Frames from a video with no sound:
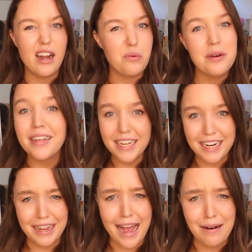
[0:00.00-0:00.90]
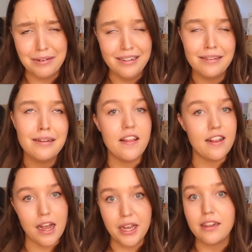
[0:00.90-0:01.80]
almost like an allowance. And
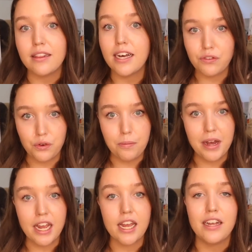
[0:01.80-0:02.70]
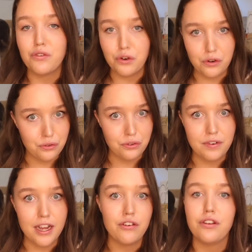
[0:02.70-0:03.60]
then that way, that's your money. It's not a source
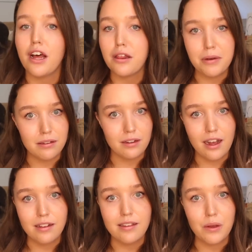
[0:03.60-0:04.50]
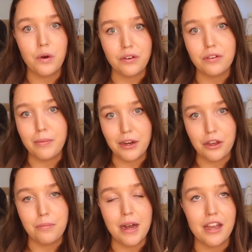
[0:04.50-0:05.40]
of tension. The other person can't see what you're spending
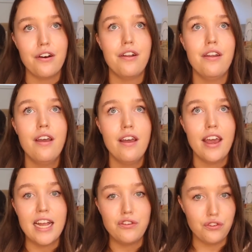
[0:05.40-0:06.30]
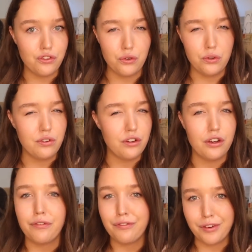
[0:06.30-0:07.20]
your money on. It's just yours
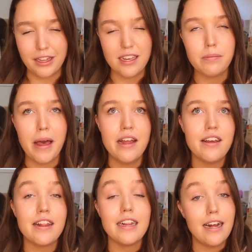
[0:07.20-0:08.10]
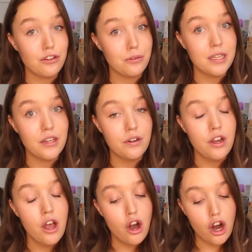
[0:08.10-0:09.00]
to freely spend. I think that's a really
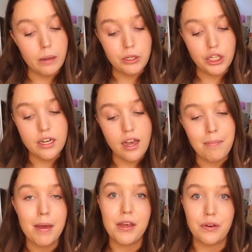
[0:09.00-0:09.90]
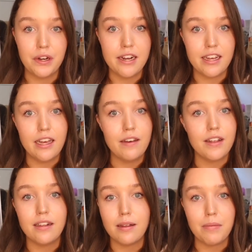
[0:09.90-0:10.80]
good option and maybe a good idea if
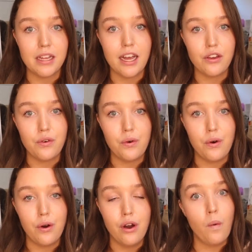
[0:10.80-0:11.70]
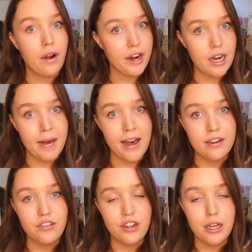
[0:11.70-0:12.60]
that's something that you're worried
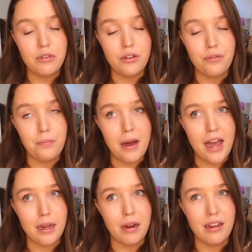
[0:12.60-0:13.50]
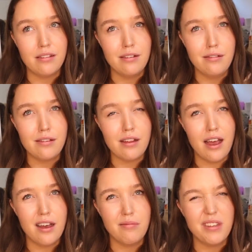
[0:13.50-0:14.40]
about in terms of buying presents.
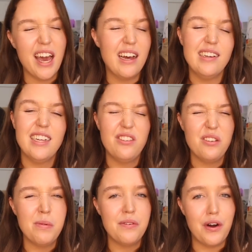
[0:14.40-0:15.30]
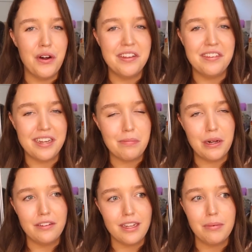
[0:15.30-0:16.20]
Um, yeah, it's just a bit of honesty
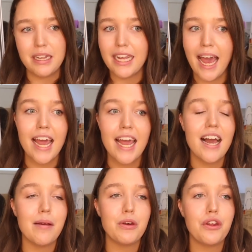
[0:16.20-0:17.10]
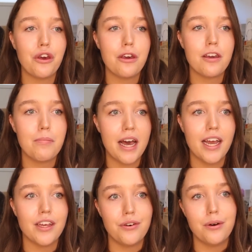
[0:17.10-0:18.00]
policy being like, hey, I'm going to go
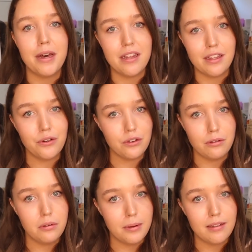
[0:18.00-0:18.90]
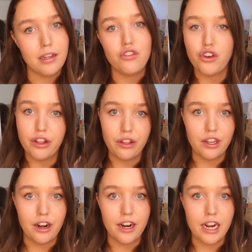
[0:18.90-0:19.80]
buy your birthday or Christmas present. Don't
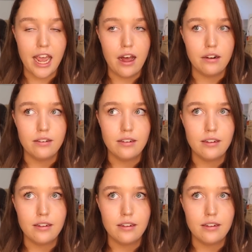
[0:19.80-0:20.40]
look at our account.